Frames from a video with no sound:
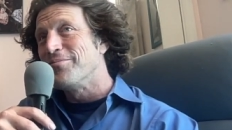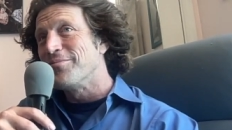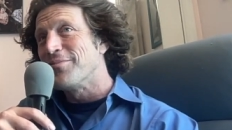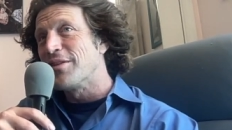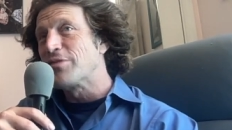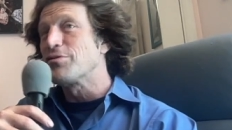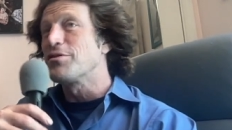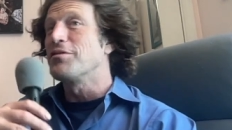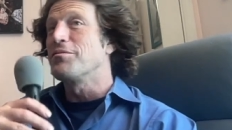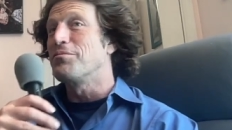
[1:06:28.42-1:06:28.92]

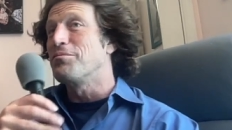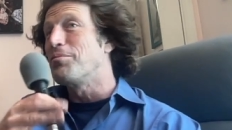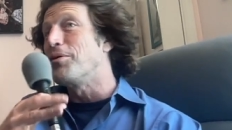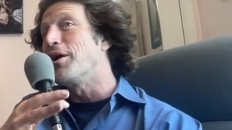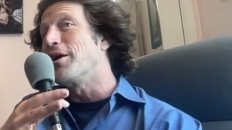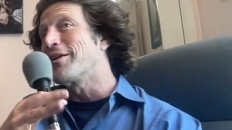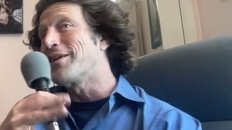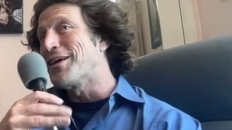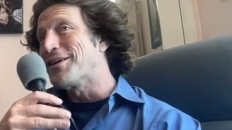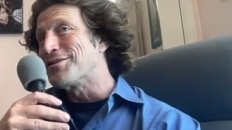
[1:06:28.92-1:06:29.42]
what the
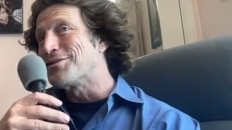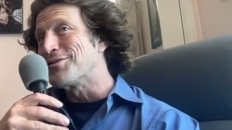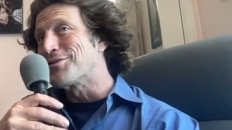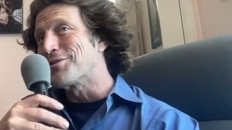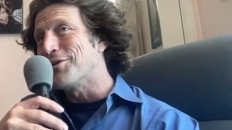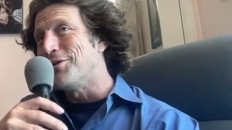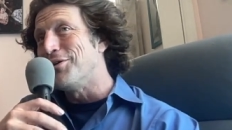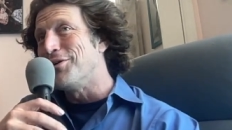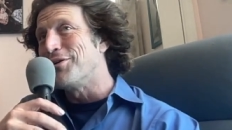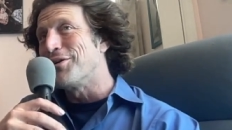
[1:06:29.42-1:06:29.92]
podcast is
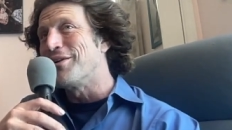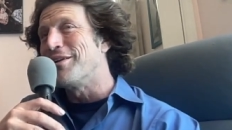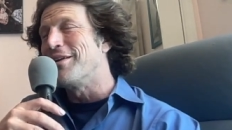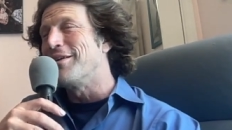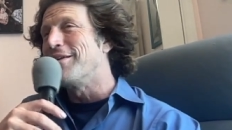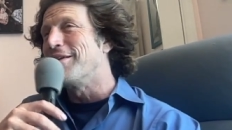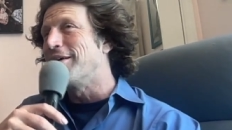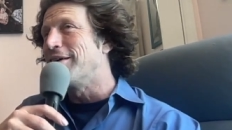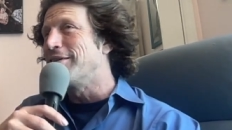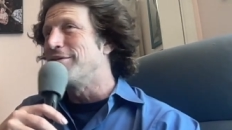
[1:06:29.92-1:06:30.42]
called. And
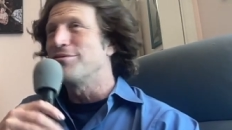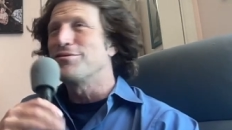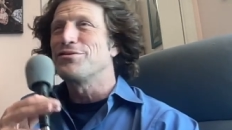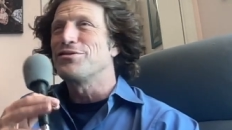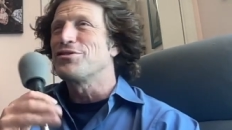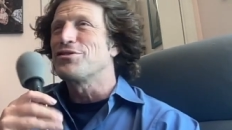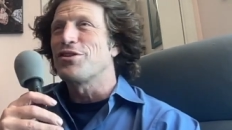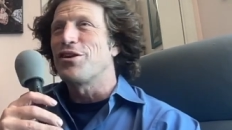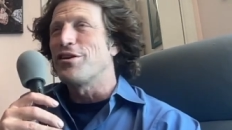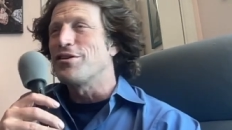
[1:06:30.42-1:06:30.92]
I
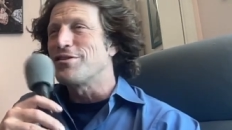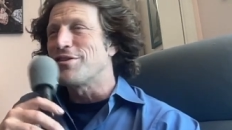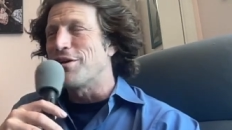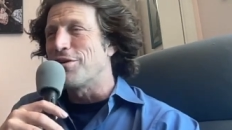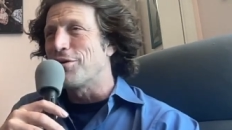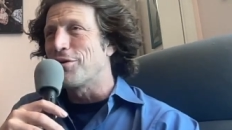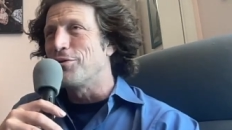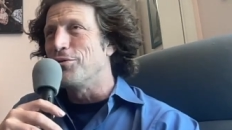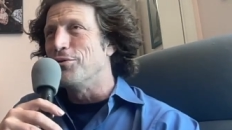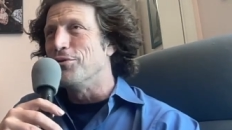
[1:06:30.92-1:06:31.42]
just thought it
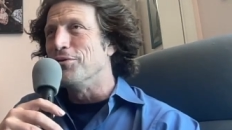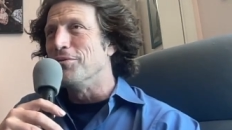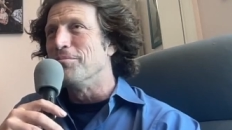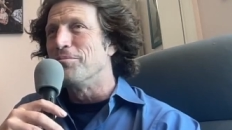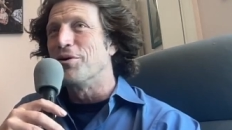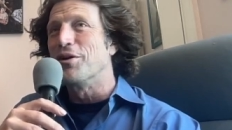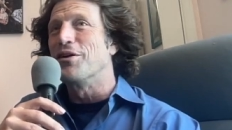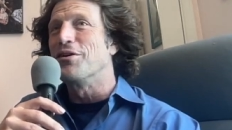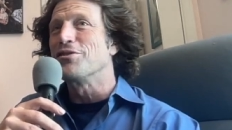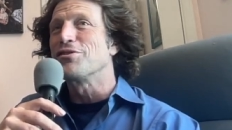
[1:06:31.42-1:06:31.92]
sounded cool.
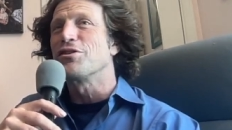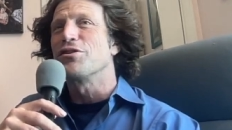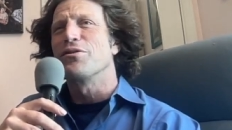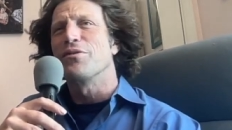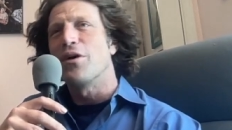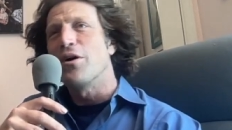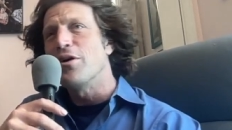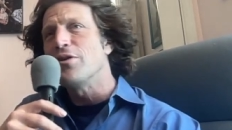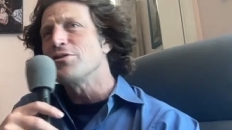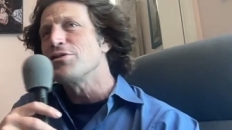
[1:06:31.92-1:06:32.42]
But also
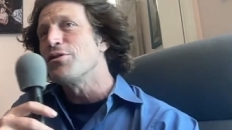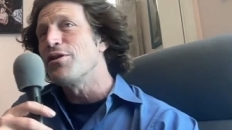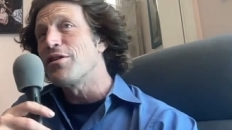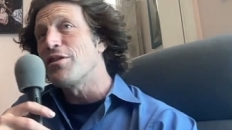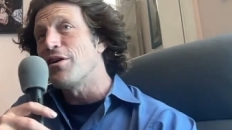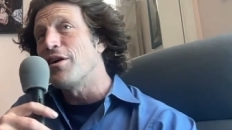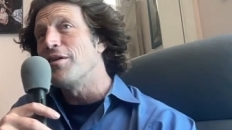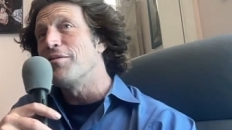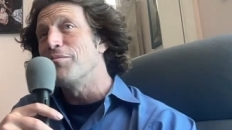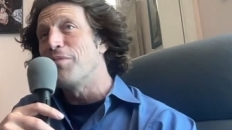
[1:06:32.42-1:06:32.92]
I
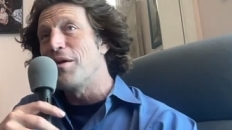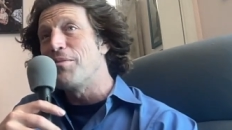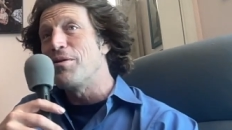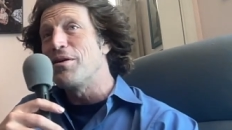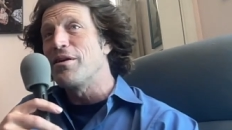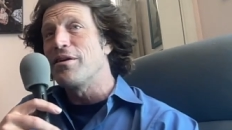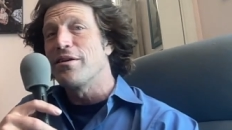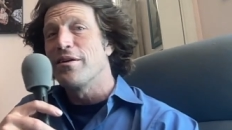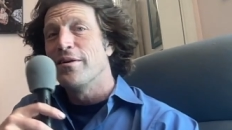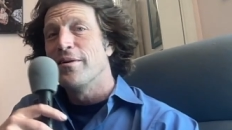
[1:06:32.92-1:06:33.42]
thought
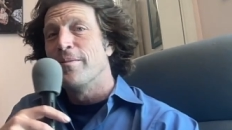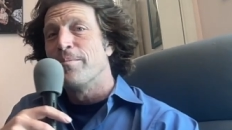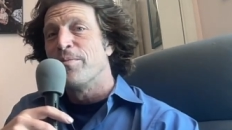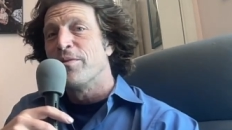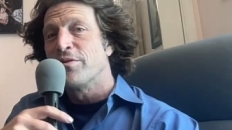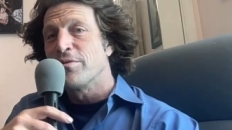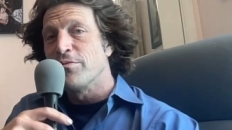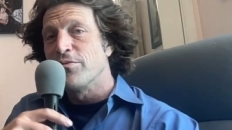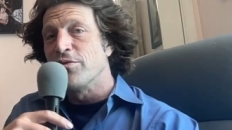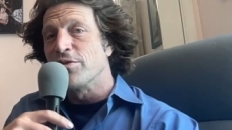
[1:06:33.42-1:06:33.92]
maybe
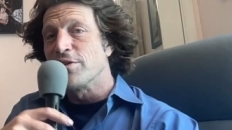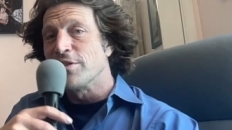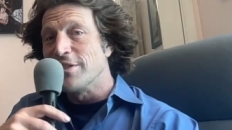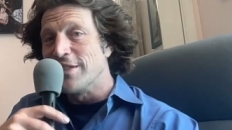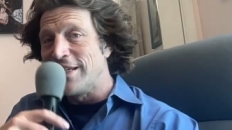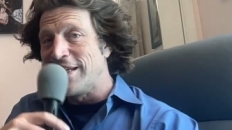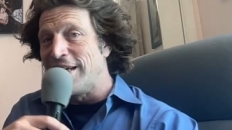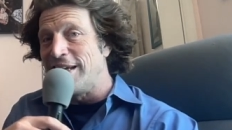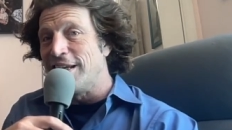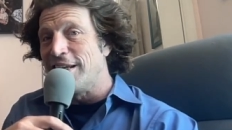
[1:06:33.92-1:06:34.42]
some of us
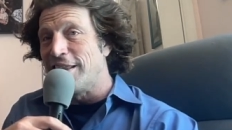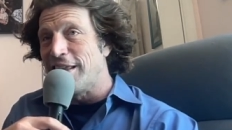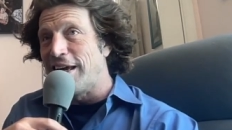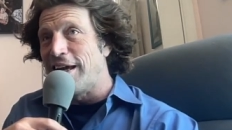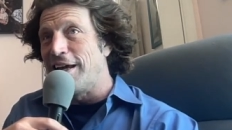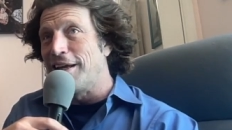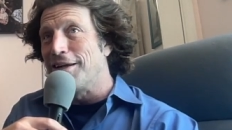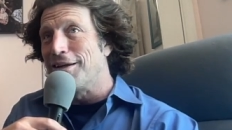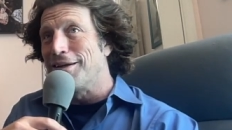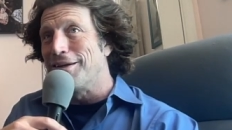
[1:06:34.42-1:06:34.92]
need
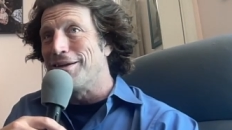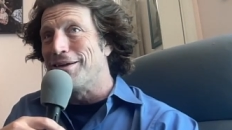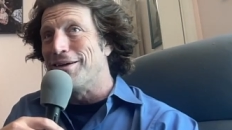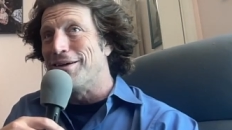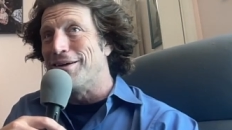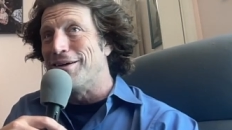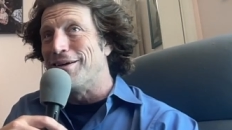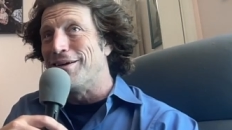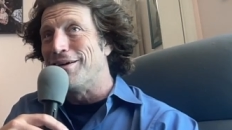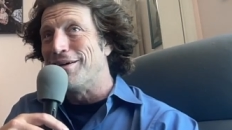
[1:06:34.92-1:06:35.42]
that,
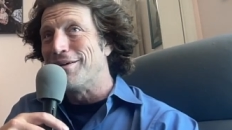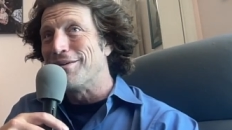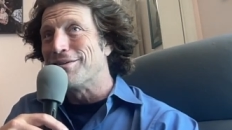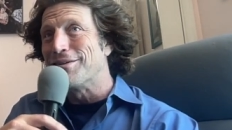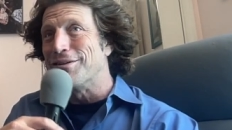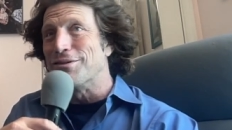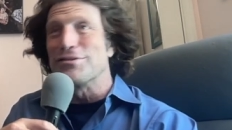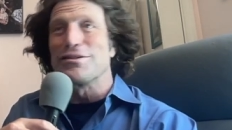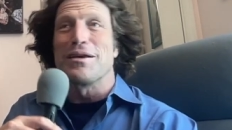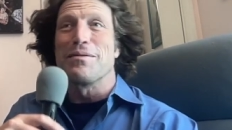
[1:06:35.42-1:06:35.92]

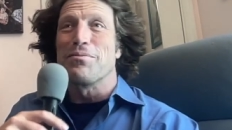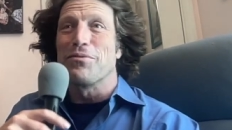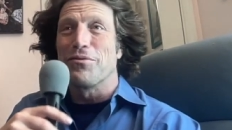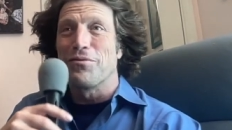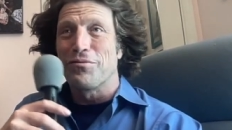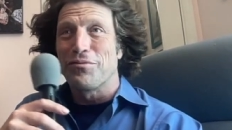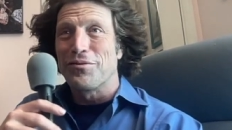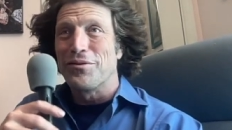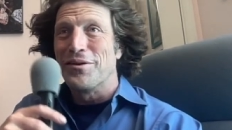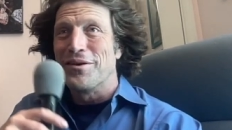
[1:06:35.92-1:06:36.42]
type
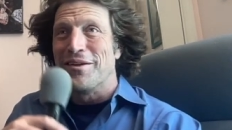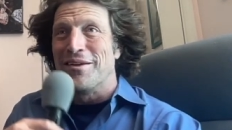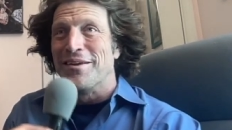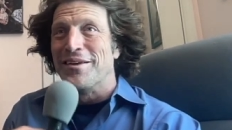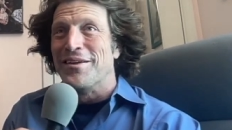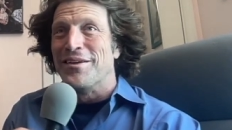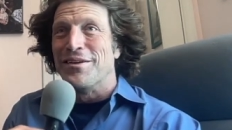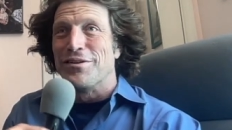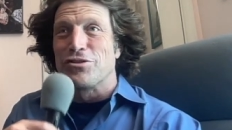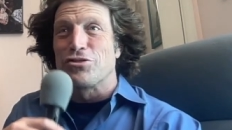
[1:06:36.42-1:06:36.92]
of
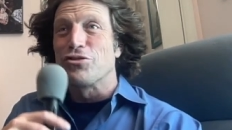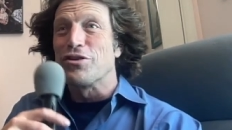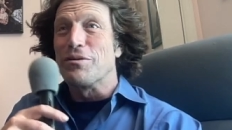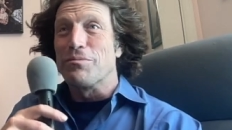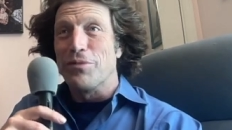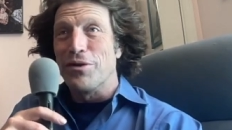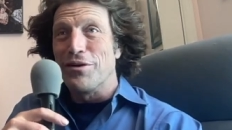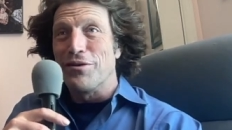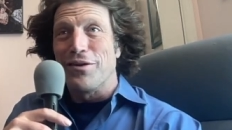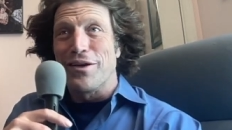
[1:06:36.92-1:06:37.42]

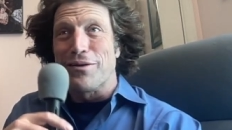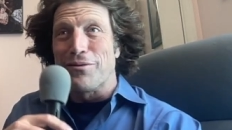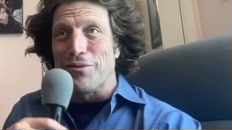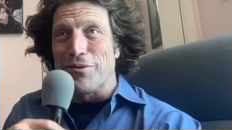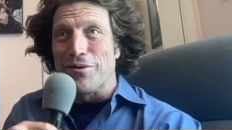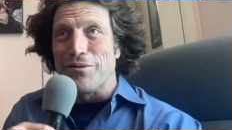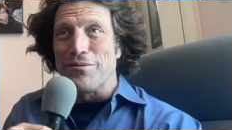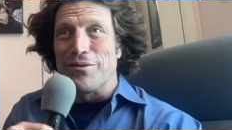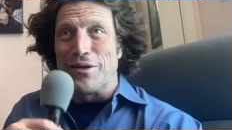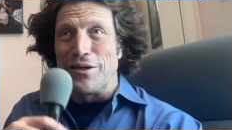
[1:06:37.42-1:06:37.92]
treatment. Like
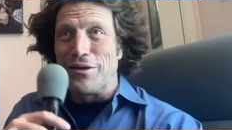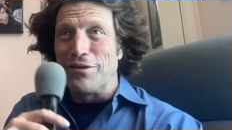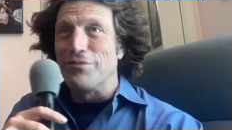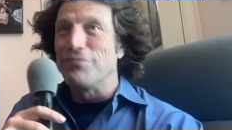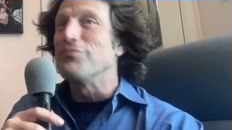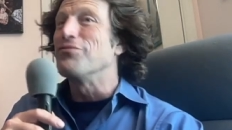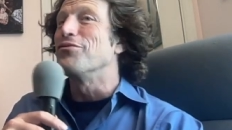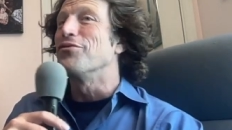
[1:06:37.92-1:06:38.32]
we need to